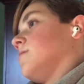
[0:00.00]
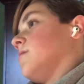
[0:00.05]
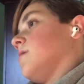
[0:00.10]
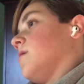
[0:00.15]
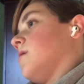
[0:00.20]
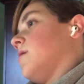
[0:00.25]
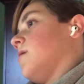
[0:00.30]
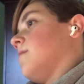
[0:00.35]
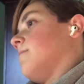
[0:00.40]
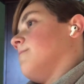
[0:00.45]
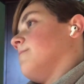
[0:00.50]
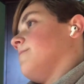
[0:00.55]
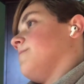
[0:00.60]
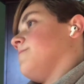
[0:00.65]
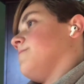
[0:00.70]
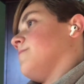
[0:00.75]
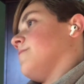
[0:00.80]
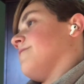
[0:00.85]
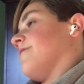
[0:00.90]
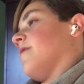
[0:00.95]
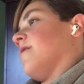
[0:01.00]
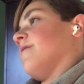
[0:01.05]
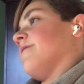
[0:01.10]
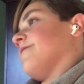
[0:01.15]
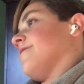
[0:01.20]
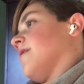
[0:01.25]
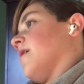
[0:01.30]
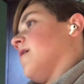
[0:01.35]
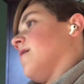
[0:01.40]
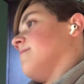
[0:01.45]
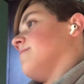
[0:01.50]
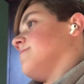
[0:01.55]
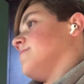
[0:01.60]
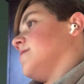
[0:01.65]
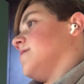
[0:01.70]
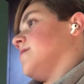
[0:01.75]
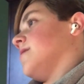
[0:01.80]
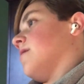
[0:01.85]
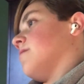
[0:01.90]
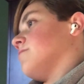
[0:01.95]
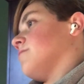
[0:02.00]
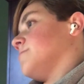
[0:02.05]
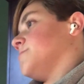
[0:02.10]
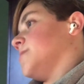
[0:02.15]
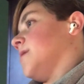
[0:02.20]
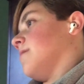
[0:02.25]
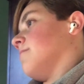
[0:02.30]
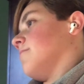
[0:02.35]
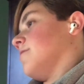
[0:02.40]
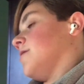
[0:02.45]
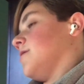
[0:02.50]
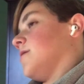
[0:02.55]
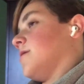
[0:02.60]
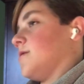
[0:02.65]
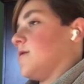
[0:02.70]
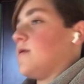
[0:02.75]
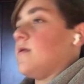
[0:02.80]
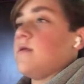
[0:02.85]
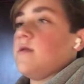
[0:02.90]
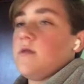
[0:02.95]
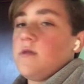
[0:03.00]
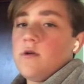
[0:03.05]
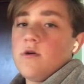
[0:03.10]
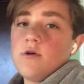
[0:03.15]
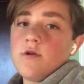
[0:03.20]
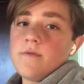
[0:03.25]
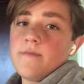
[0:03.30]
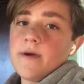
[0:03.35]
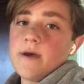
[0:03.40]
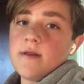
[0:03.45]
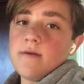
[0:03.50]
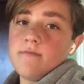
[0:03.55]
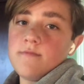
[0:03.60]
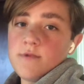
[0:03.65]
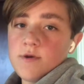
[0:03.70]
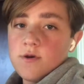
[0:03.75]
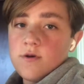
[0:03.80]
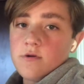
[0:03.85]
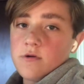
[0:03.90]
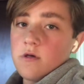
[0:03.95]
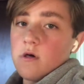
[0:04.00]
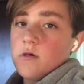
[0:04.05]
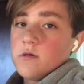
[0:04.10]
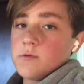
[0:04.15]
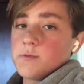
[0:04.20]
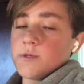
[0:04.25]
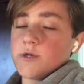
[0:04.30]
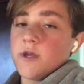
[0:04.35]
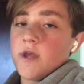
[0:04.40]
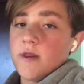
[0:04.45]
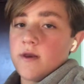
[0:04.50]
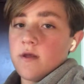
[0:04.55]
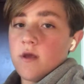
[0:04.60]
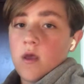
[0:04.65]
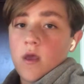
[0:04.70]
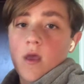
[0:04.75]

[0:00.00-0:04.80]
Um, if I have time, hang out with the family, and then go to bed, do it all over again.